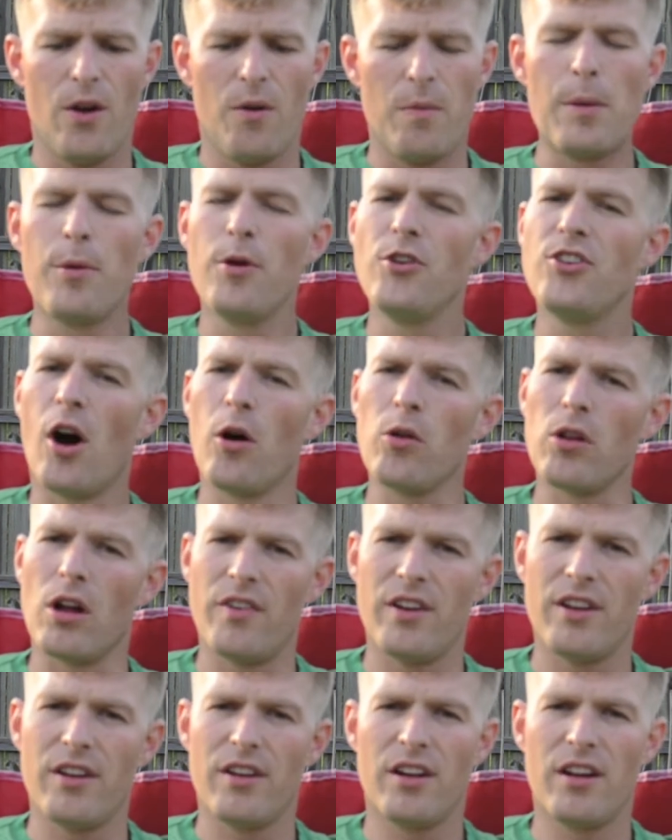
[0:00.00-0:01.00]
People who don't love
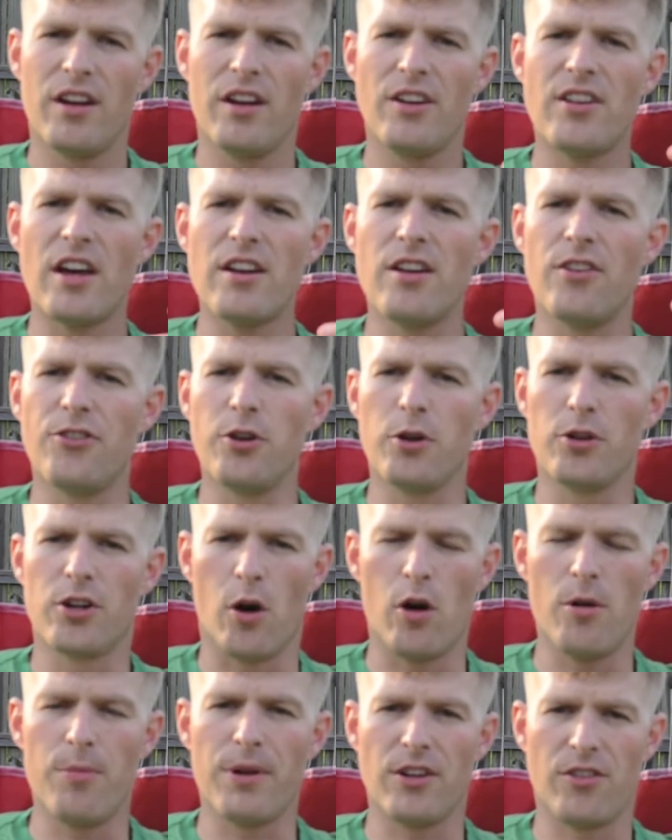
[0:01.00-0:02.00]
it tend to still
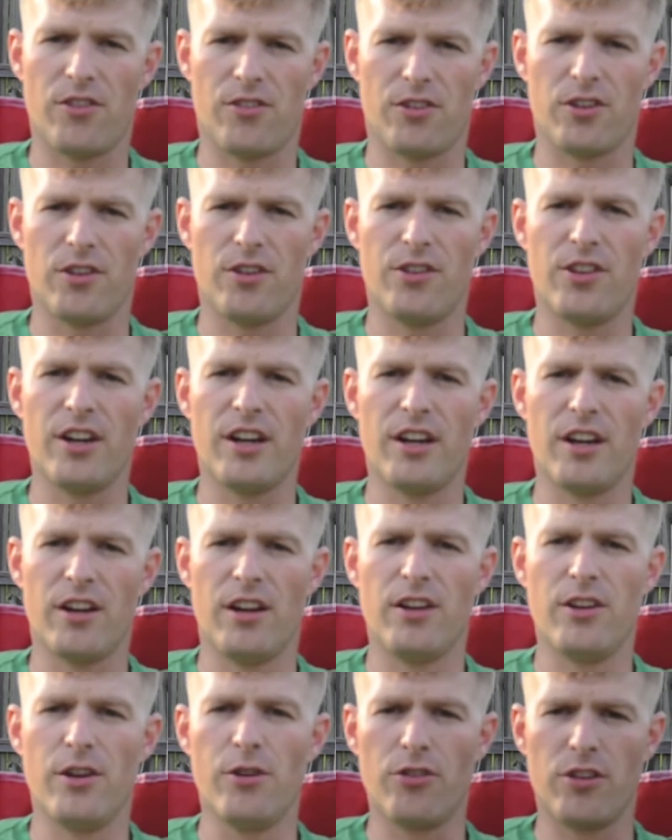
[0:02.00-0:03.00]
grow it because it's a good thing.
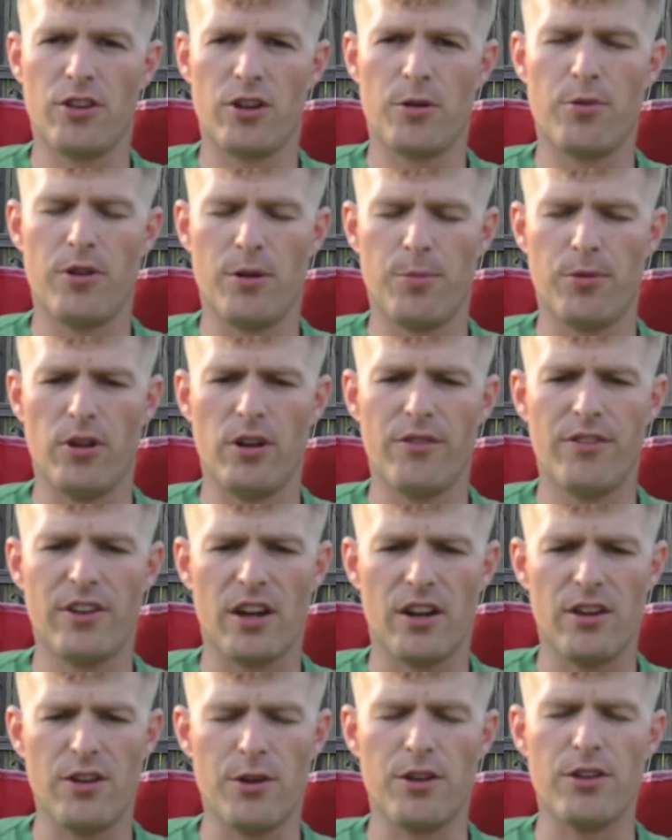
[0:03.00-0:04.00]
Usually they're pretty prolific,
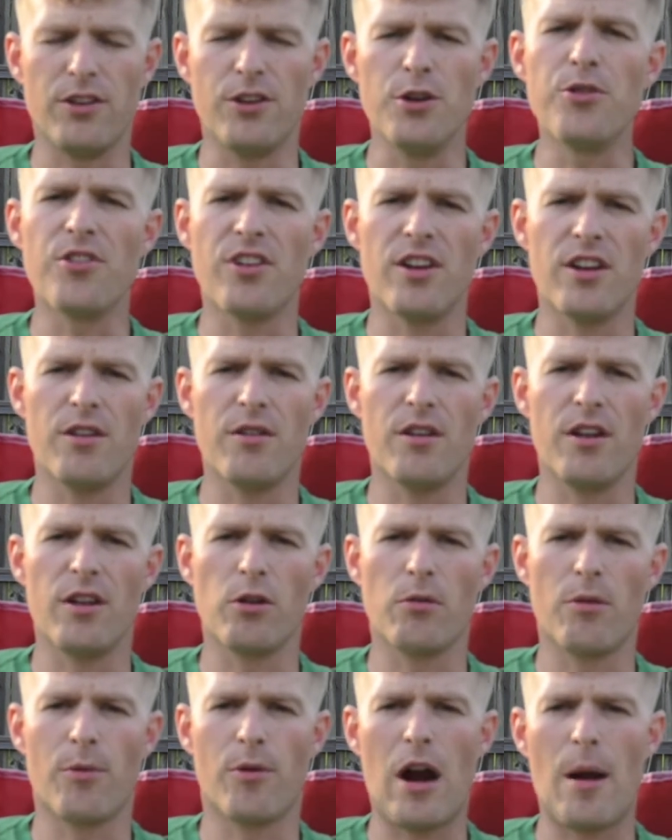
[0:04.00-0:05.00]
and you can use it in a
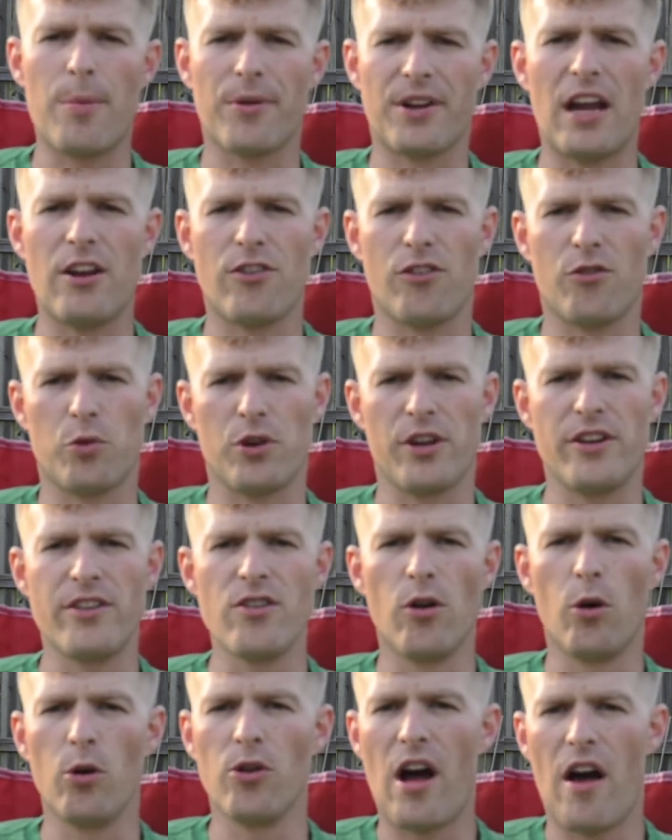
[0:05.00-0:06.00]
little more applications where you
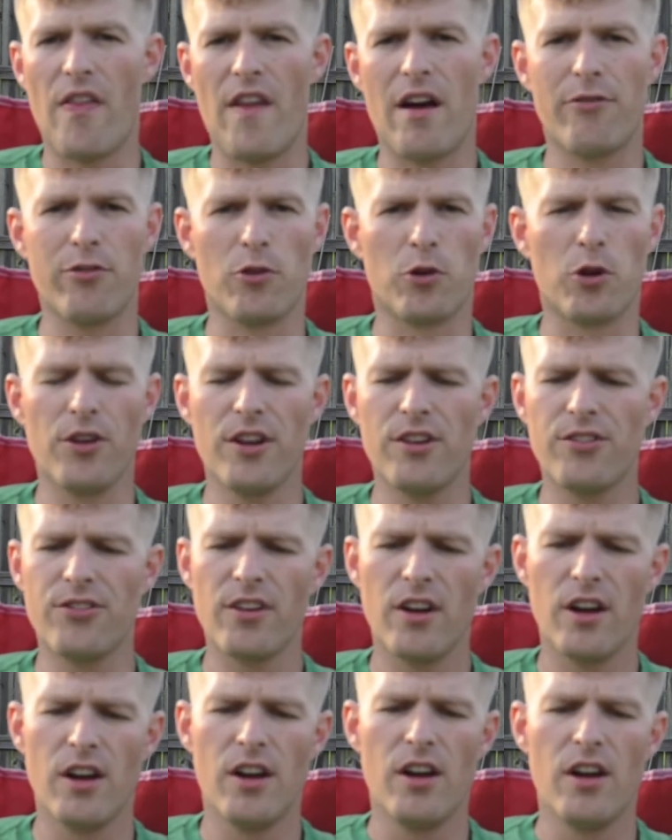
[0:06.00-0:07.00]
dull down that floralness,
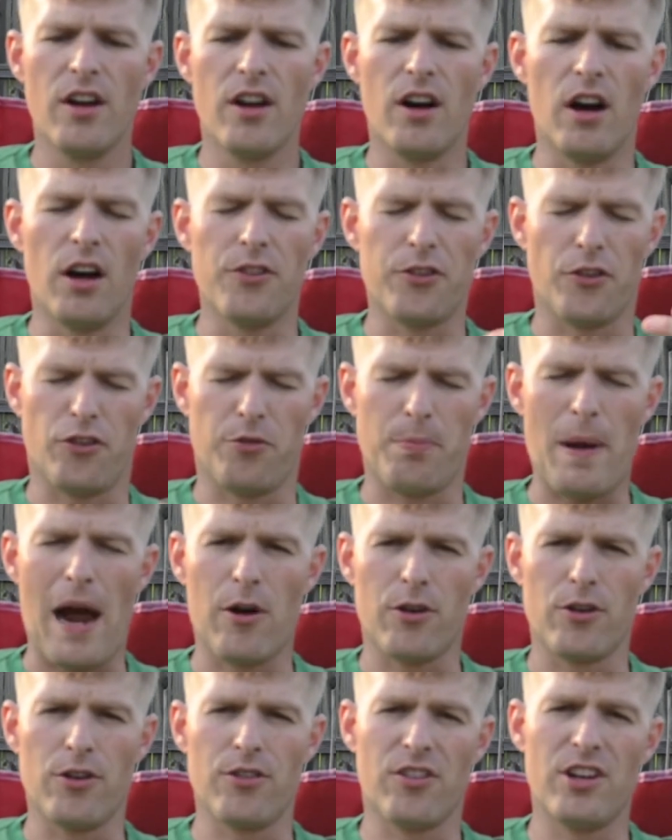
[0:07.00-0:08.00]
such as
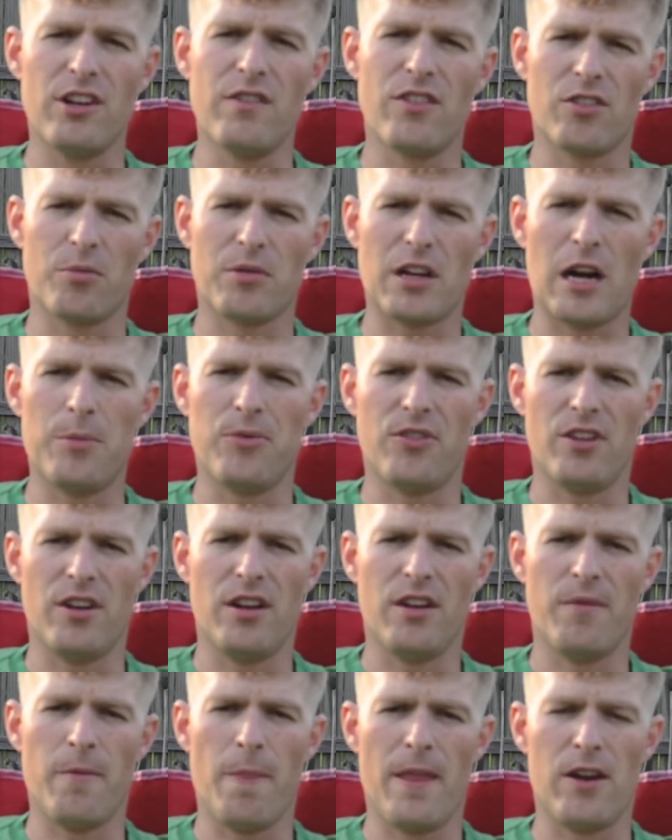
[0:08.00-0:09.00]
powders, and even sometimes in
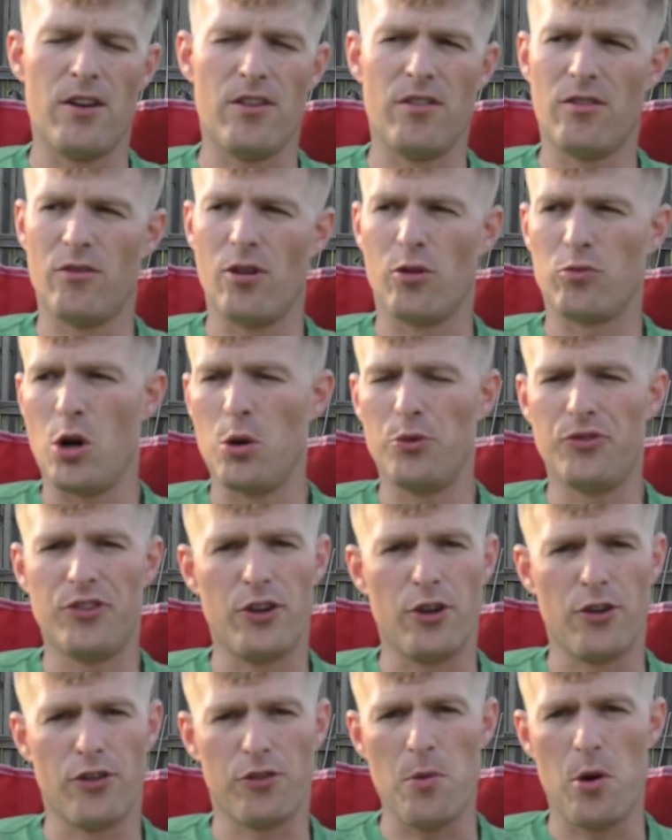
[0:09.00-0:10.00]
a roasted
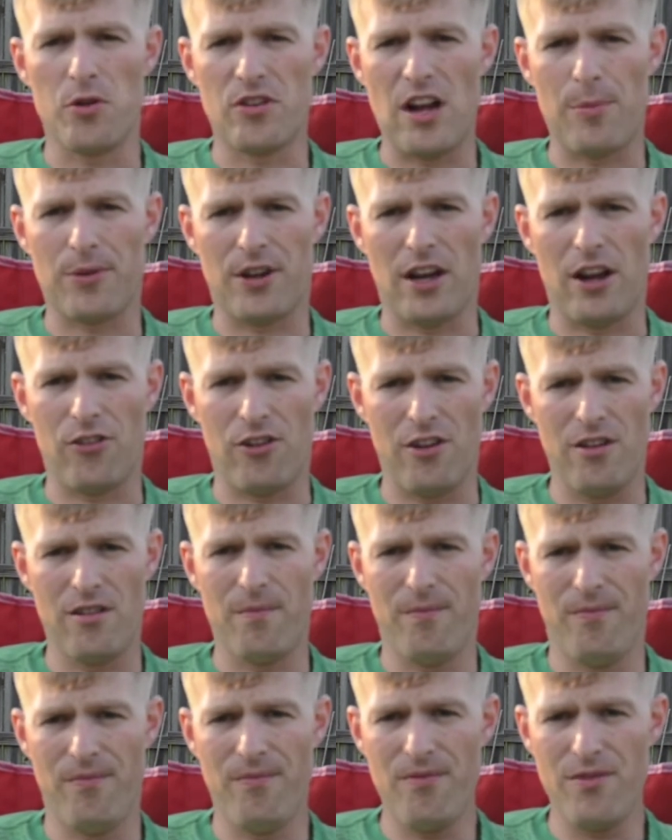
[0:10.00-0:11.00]
or smoked application
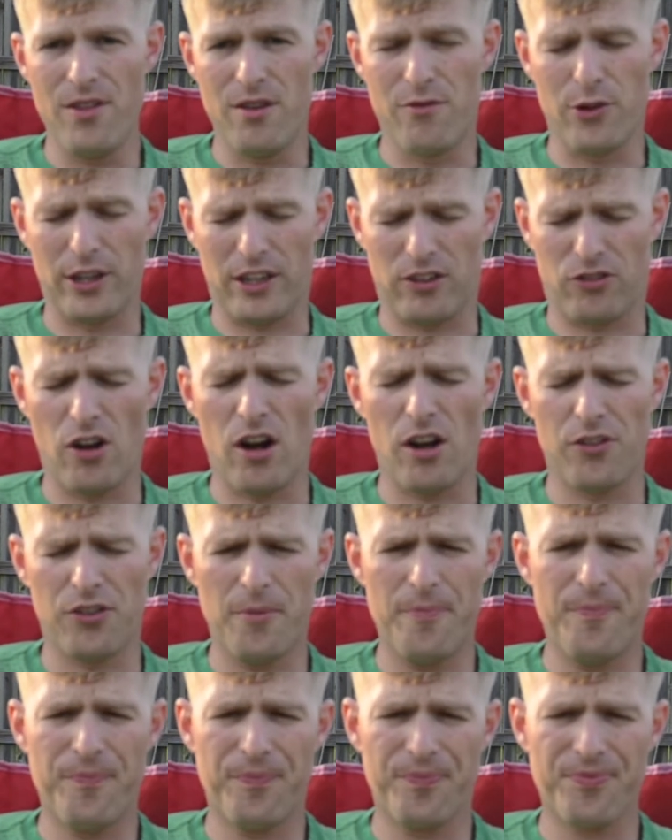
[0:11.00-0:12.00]
for like sauce.
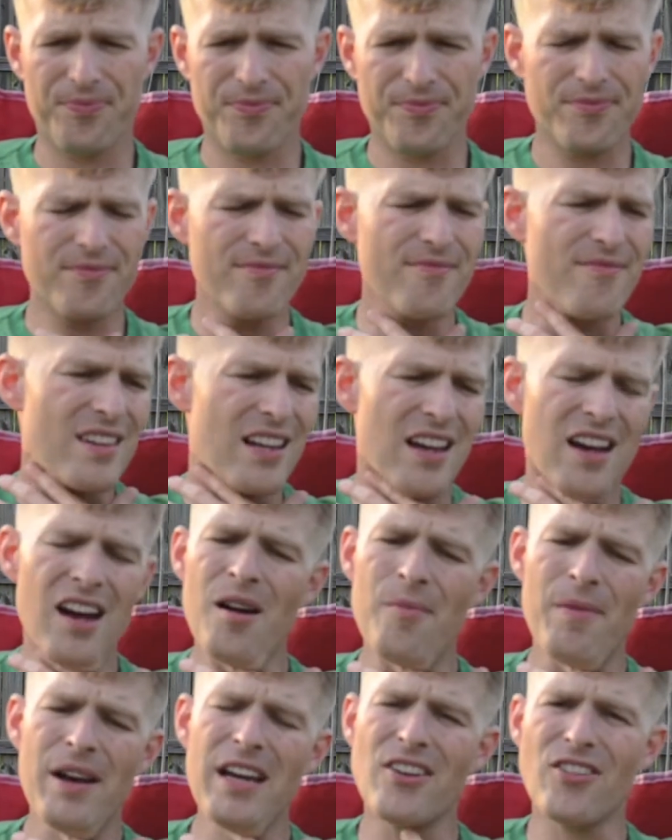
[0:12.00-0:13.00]
Oh
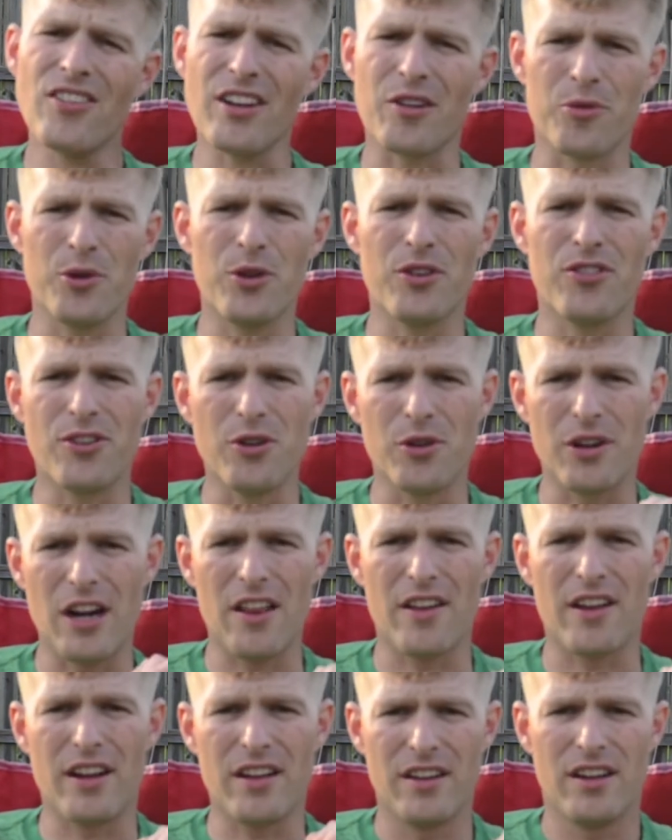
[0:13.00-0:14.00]
man, so they really still got
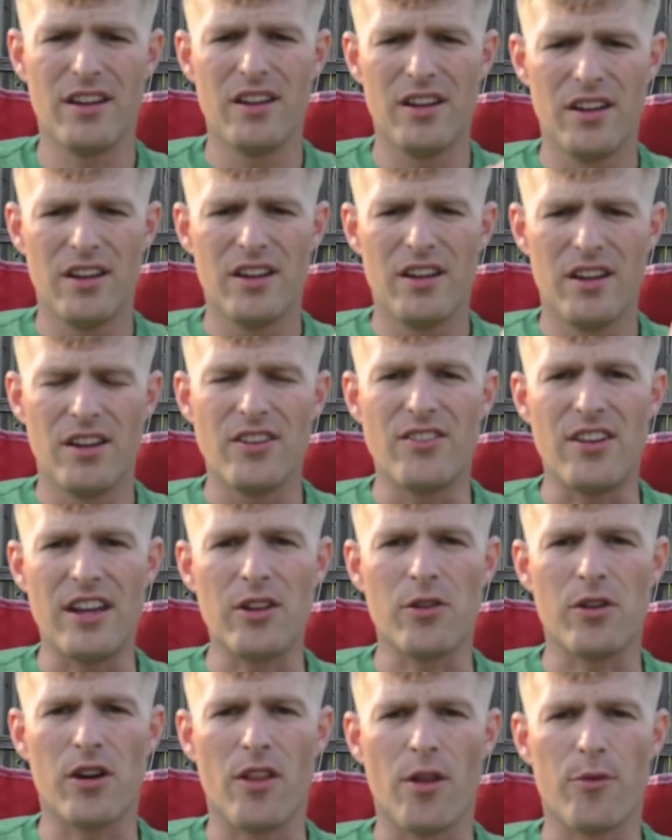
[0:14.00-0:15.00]
that
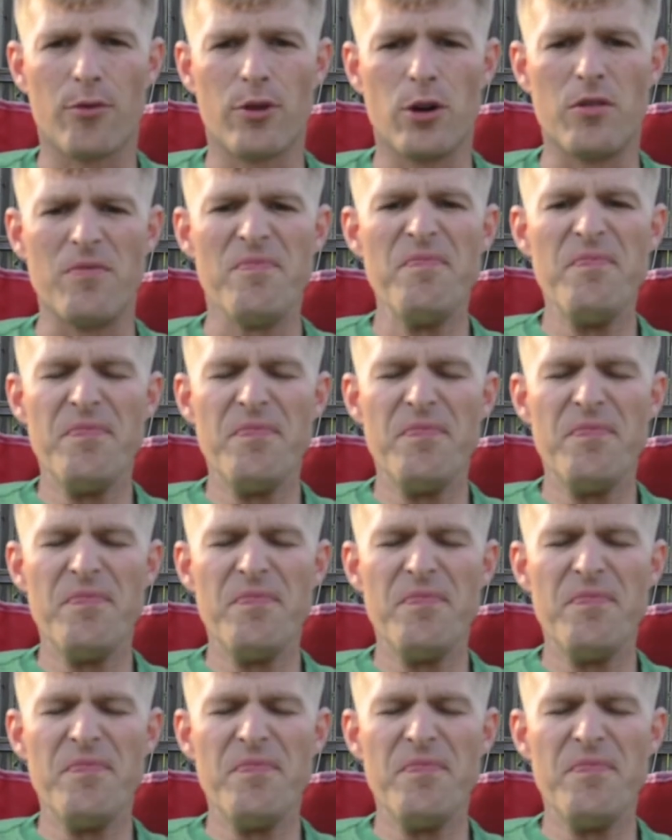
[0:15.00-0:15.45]
tingling on the throat.